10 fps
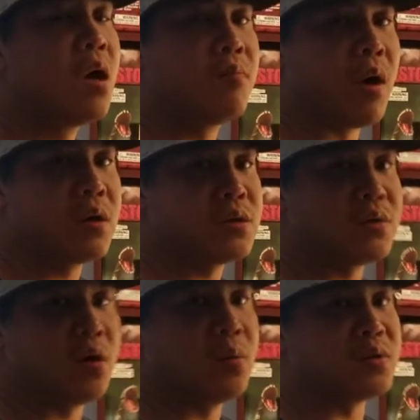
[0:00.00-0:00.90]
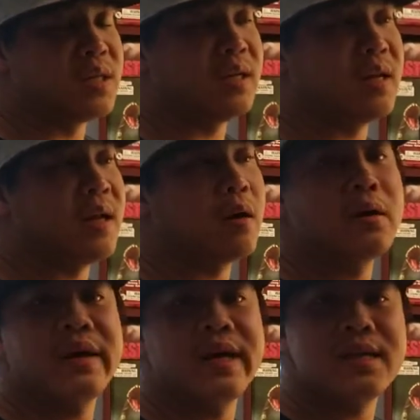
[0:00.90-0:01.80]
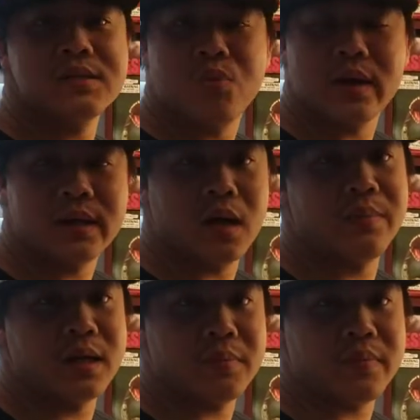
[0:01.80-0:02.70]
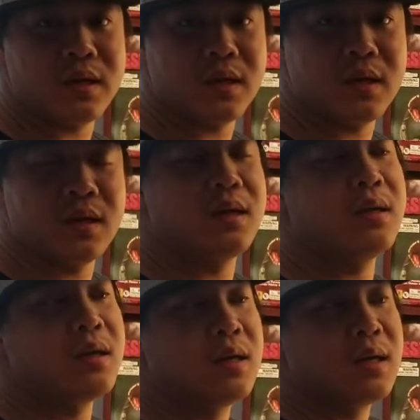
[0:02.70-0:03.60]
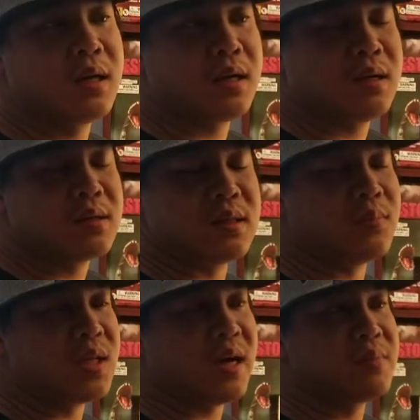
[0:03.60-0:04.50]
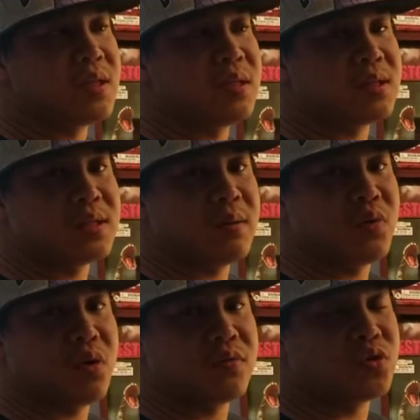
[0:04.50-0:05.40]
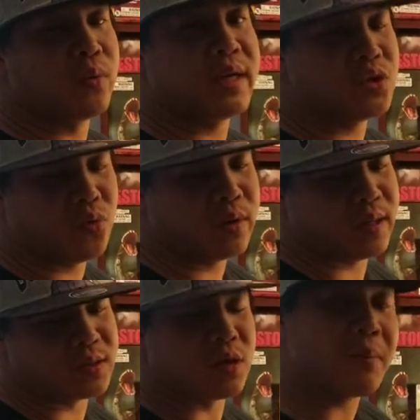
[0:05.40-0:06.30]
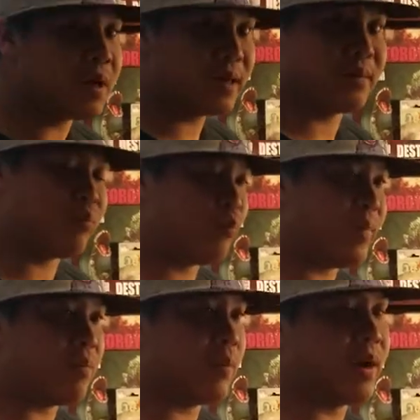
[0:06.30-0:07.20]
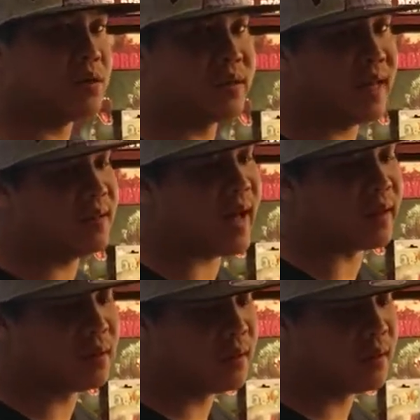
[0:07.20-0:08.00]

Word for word: Barnes and Noble, saying that there is one coming up in sometimes in December of 2020. So I'm gonna be prepared to get that.